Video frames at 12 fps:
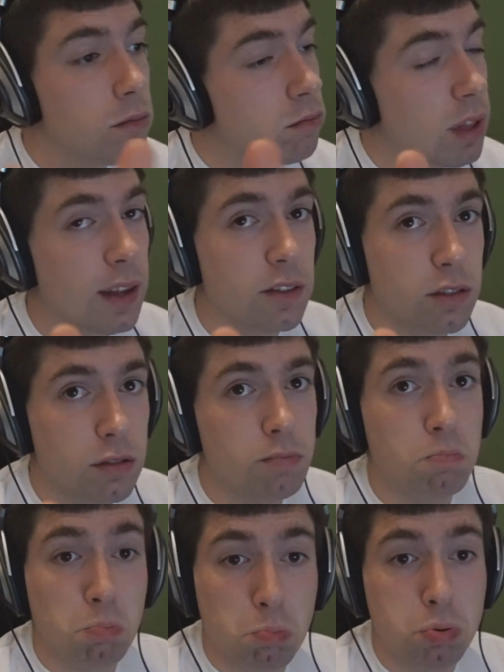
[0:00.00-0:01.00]
That's
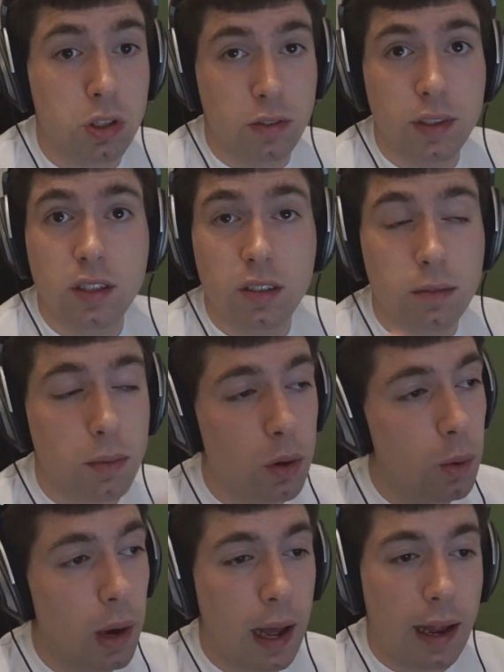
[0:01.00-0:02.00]
pretty
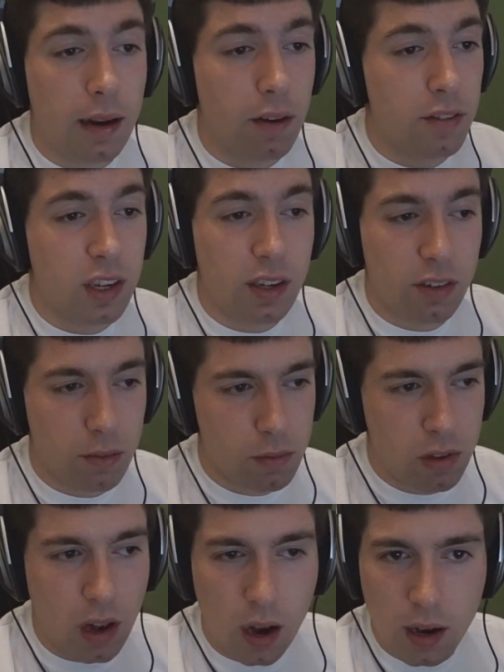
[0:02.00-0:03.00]
reasonable, and I've seen some
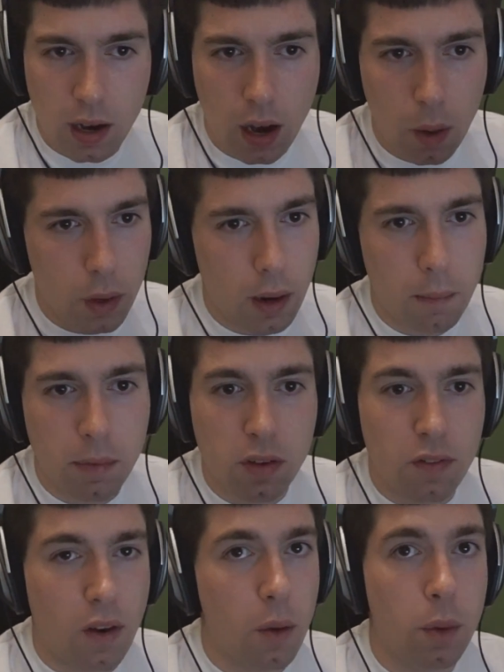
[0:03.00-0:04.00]
slightly lower numbers
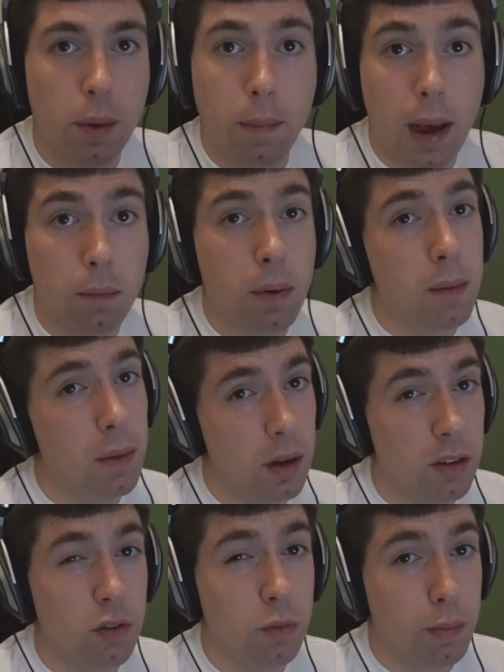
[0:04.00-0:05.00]
floating about. Bear in mind,
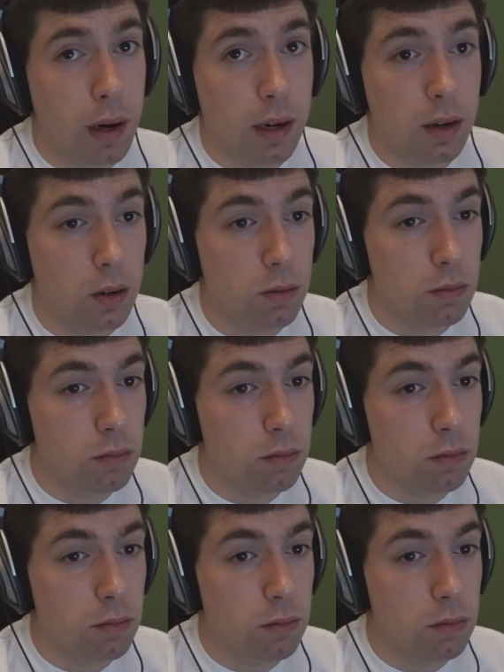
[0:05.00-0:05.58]
this is all brand new.